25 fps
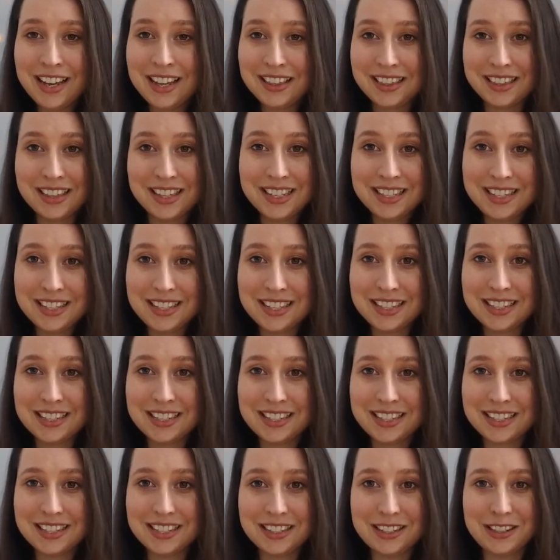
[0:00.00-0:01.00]
This is
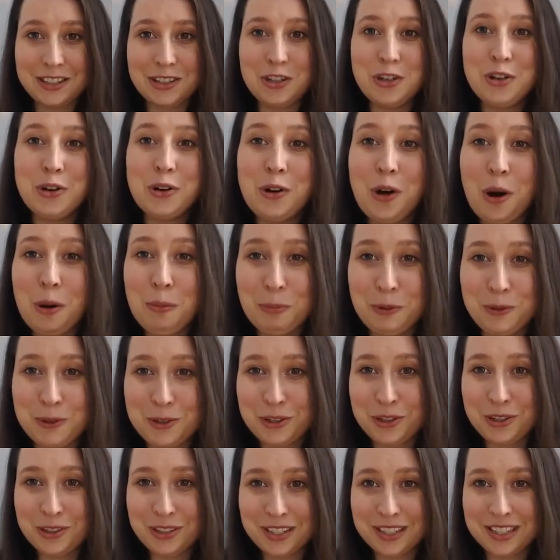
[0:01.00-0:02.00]
your
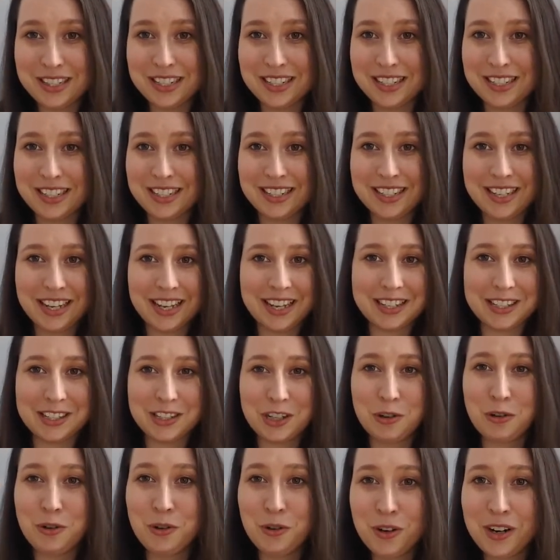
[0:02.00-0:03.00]
opportunity to get as
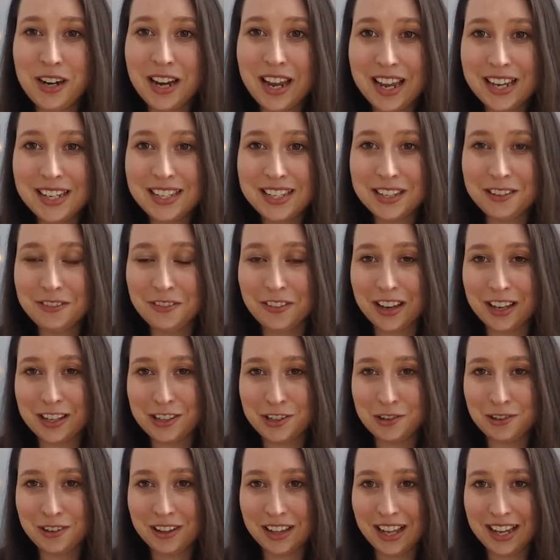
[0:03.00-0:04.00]
creative as
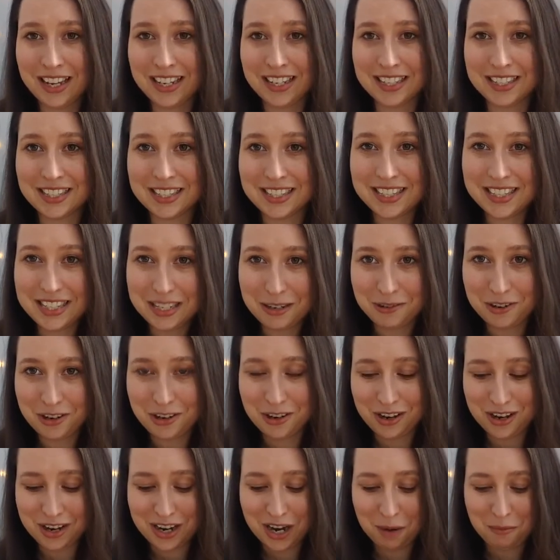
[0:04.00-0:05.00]
you like and see what you
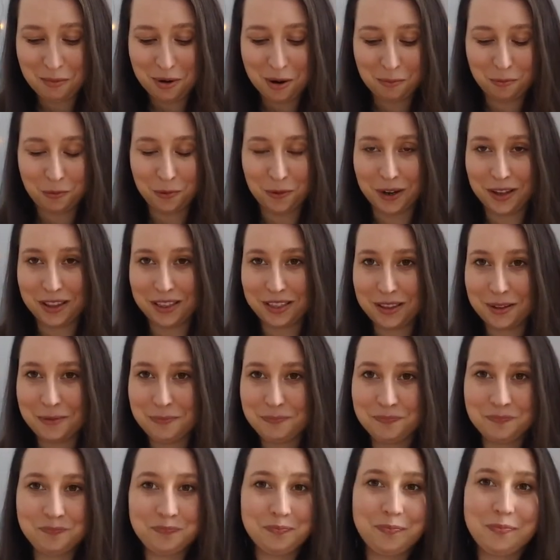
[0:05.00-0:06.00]
can come up with.
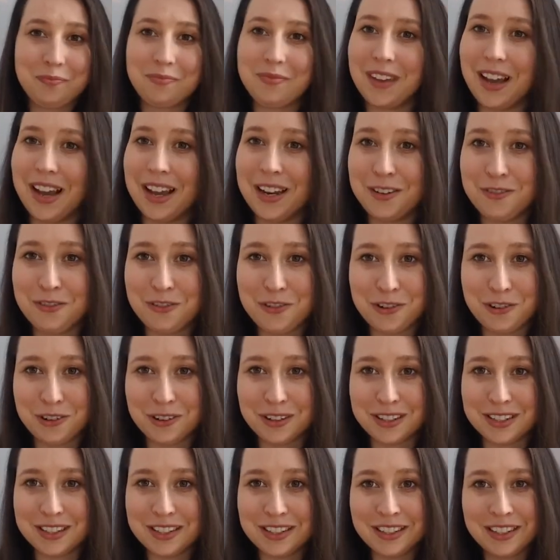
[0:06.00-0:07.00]
And of
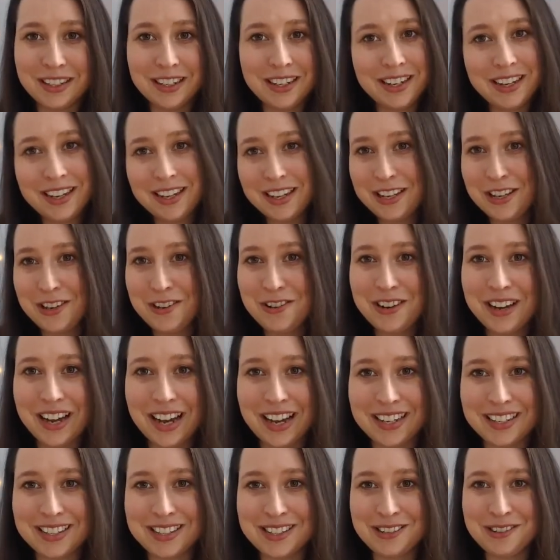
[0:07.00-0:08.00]
course, you
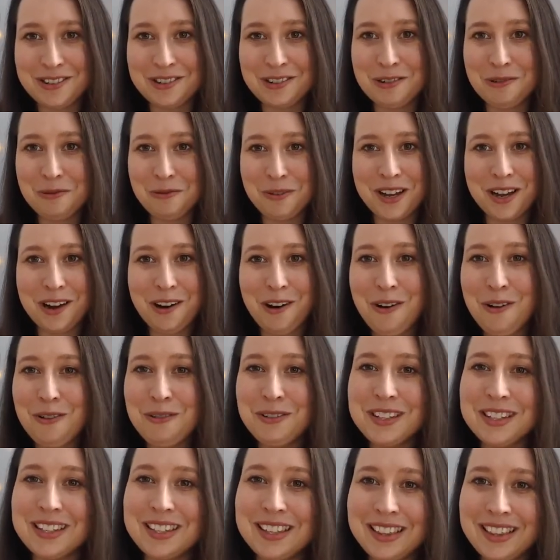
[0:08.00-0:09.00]
guys know we
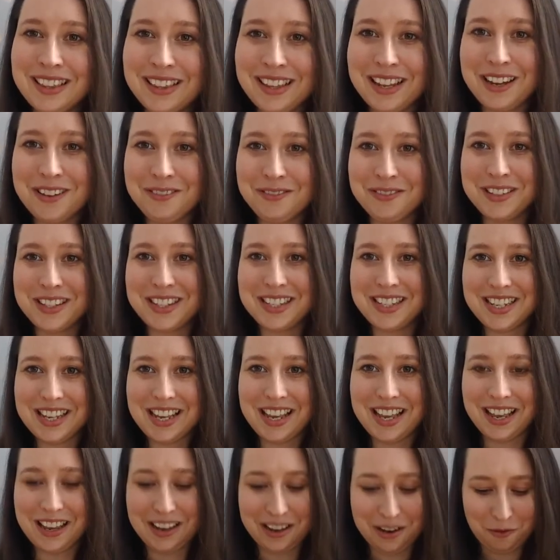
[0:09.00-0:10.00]
always love
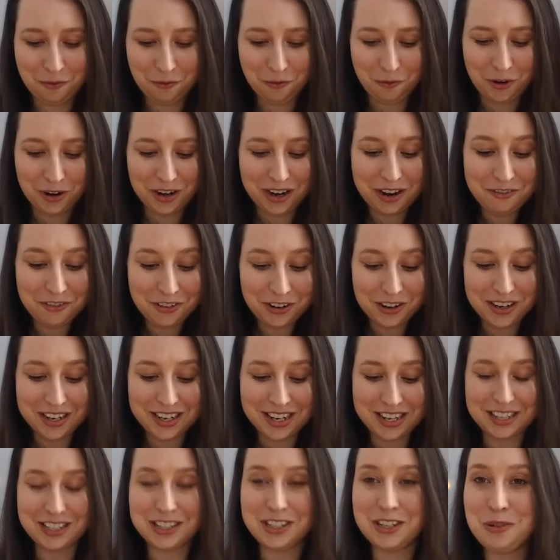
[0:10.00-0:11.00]
seeing whatever it
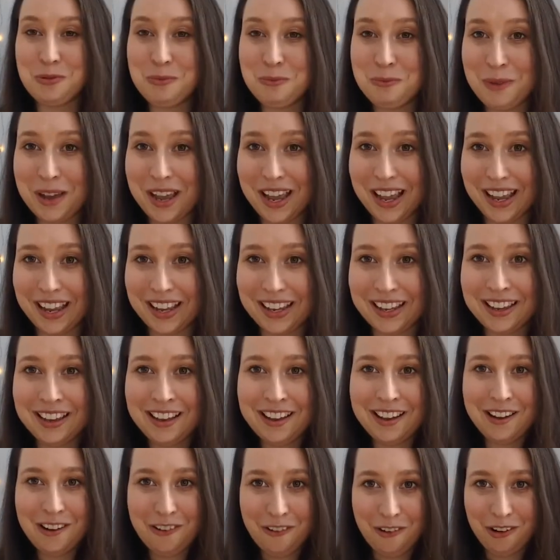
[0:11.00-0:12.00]
is you make,
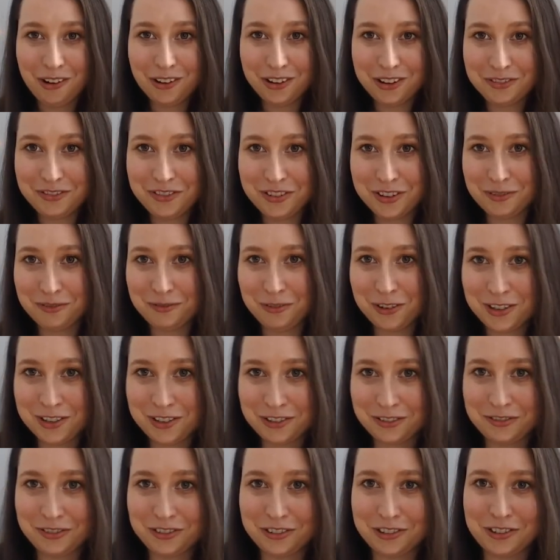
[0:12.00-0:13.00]
all of your
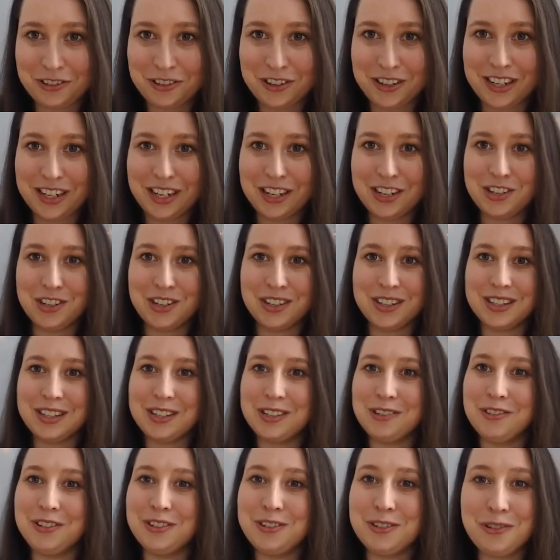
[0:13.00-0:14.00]
wonderful creations,
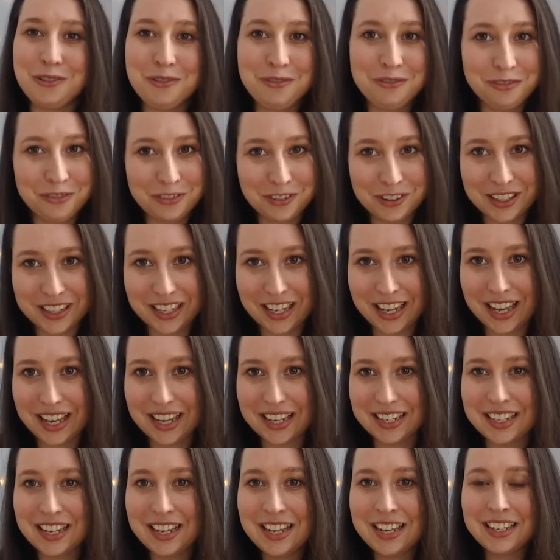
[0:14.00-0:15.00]
so don't
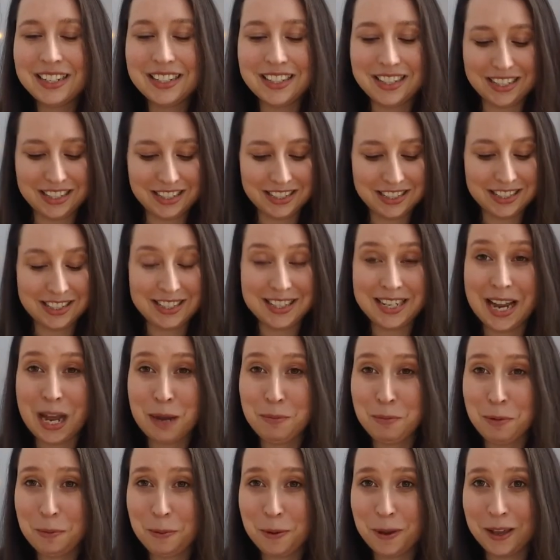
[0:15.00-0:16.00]
forget to snap
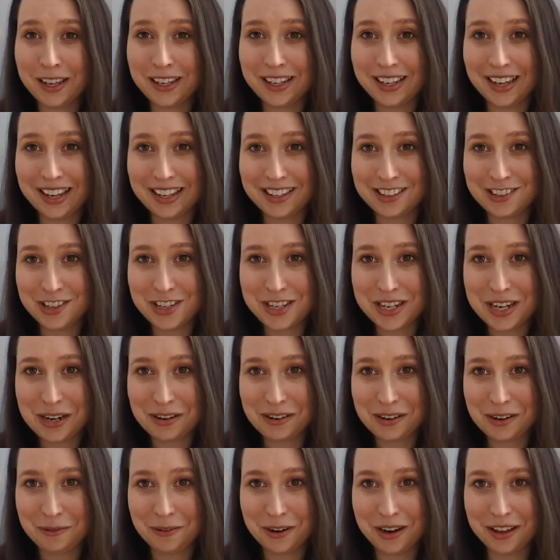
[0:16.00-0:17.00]
a pic and share
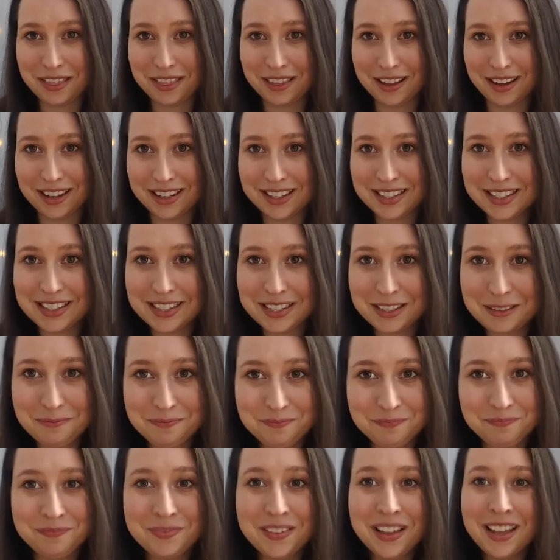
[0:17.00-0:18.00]
it with us.
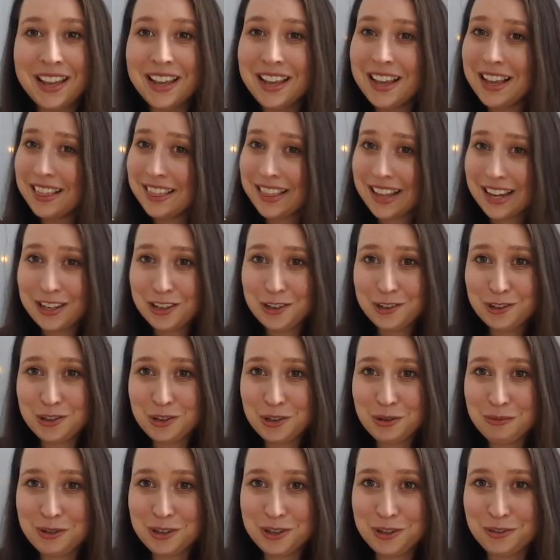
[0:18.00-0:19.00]
Thank you
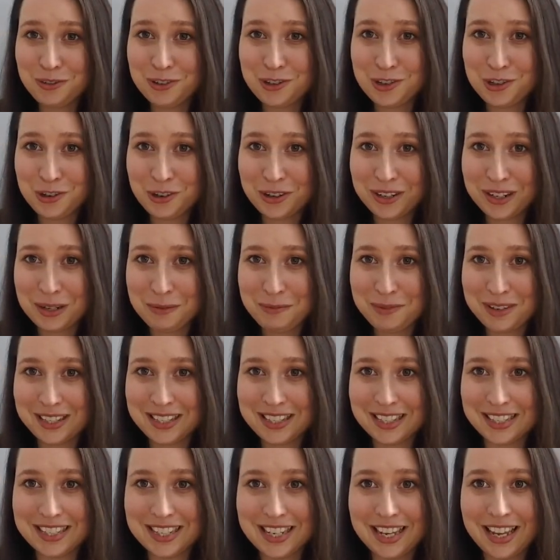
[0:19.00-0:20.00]
so much for joining me
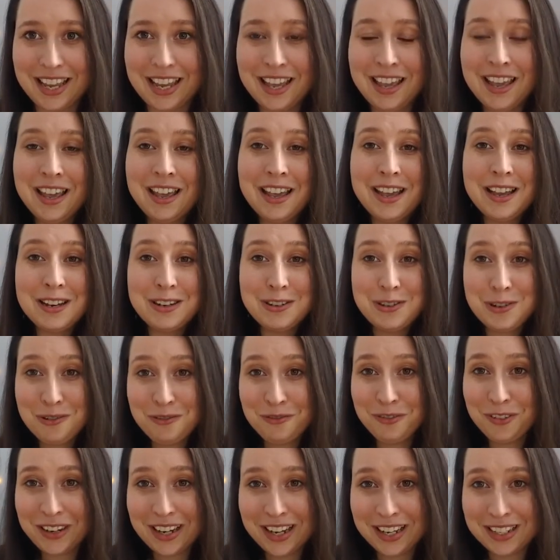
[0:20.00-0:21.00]
today. Don't
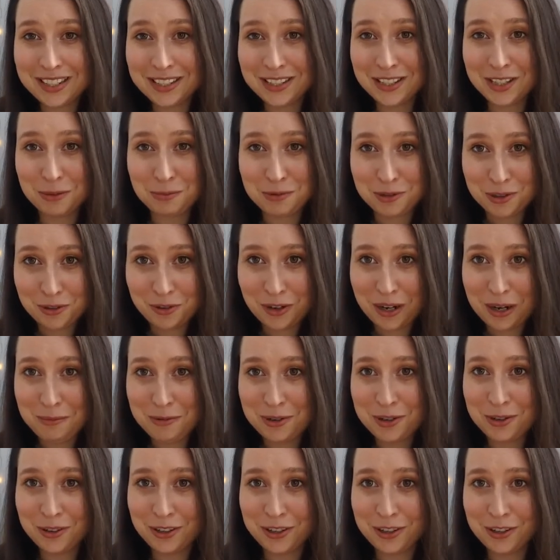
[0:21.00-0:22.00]
forget to subscribe
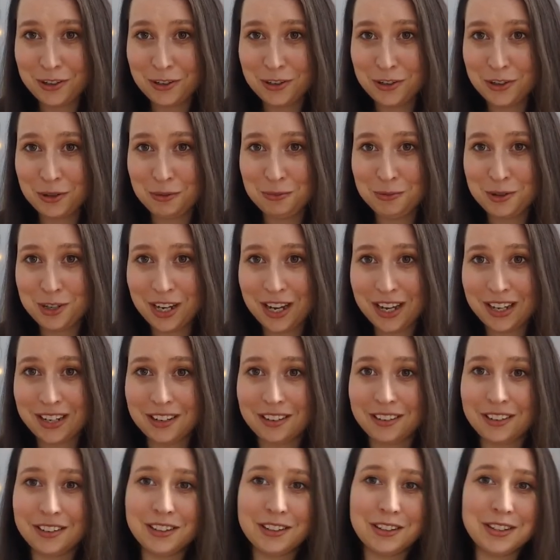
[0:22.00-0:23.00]
to our YouTube
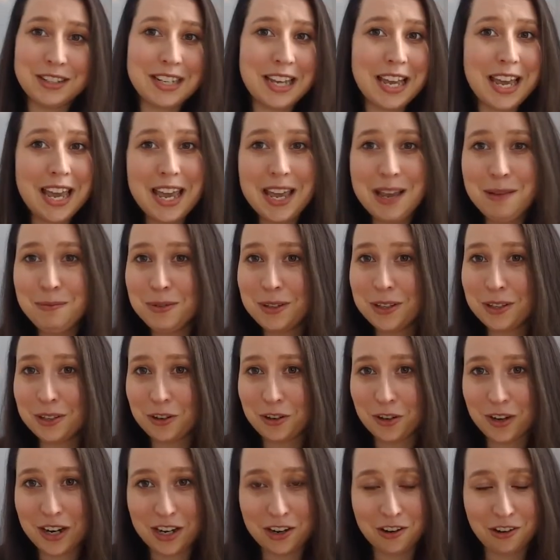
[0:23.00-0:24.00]
channel. There's heaps of
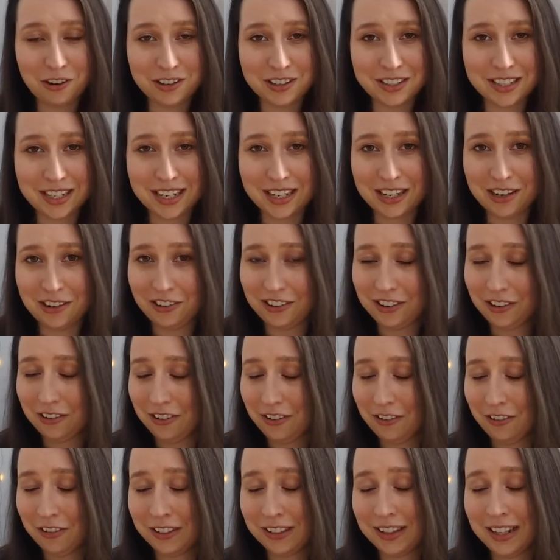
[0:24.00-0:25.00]
great content
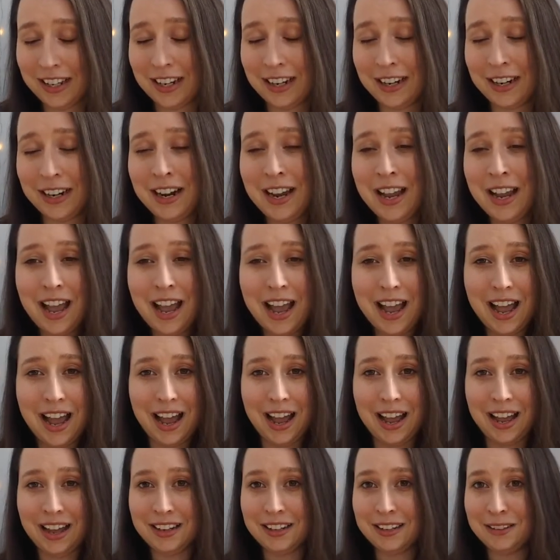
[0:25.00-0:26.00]
on there
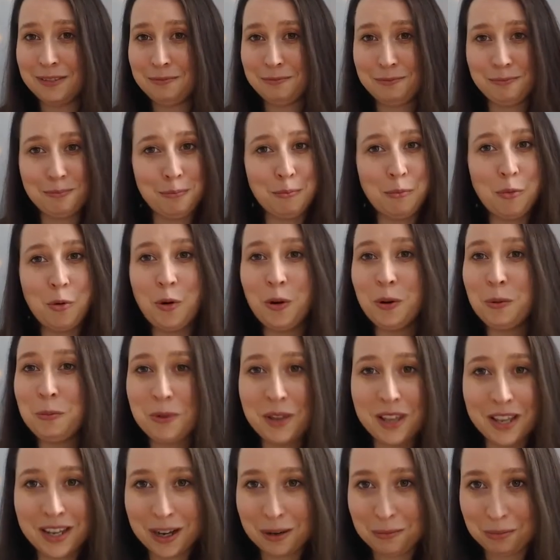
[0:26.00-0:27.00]
and more
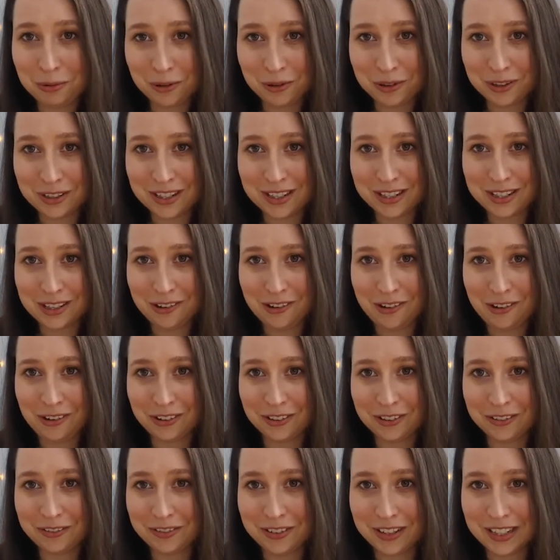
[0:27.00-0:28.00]
being uploaded
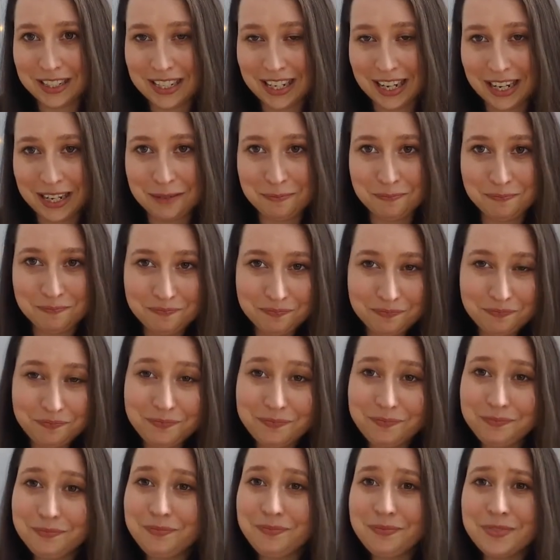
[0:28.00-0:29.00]
all of the time.
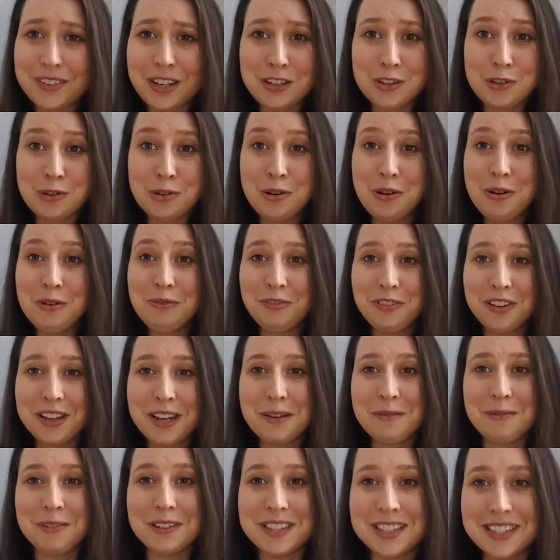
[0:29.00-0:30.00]
So
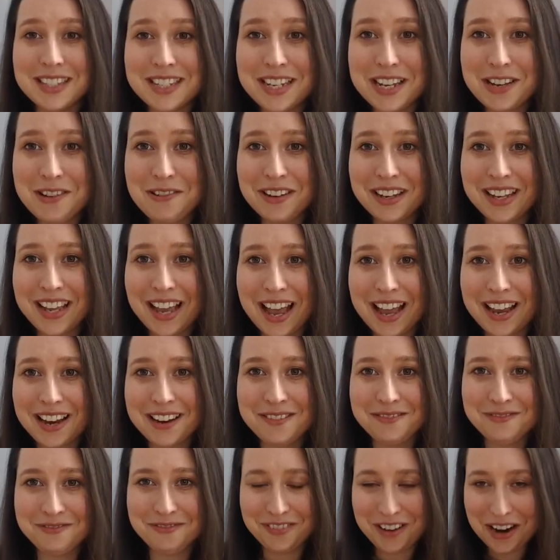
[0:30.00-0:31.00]
hopefully we'll see you again
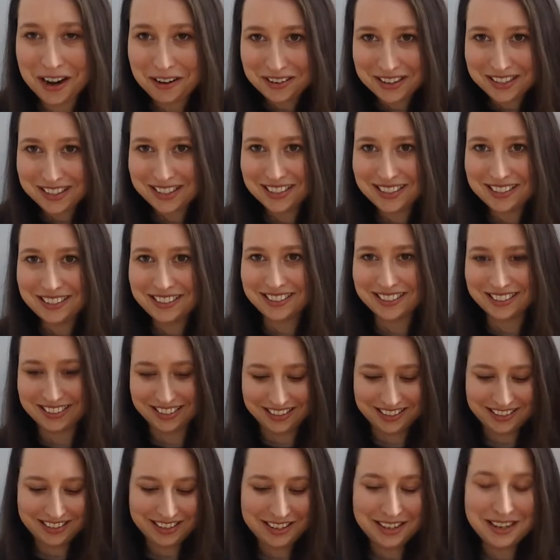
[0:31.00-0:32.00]
very soon.
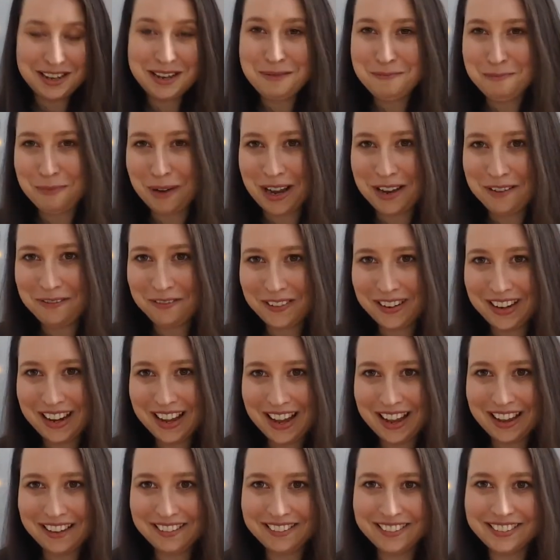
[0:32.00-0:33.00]
Bye for
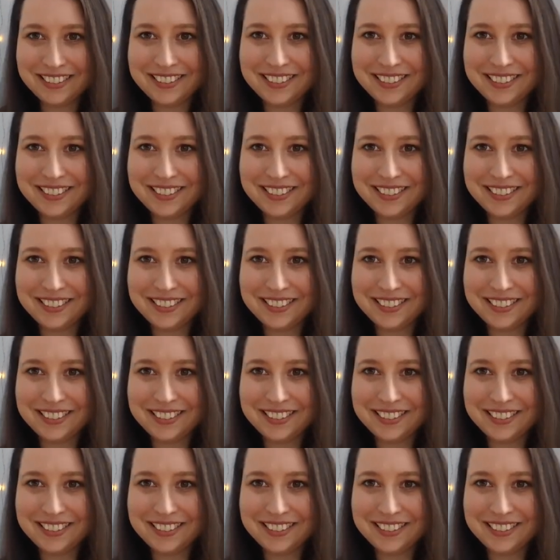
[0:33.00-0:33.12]
now.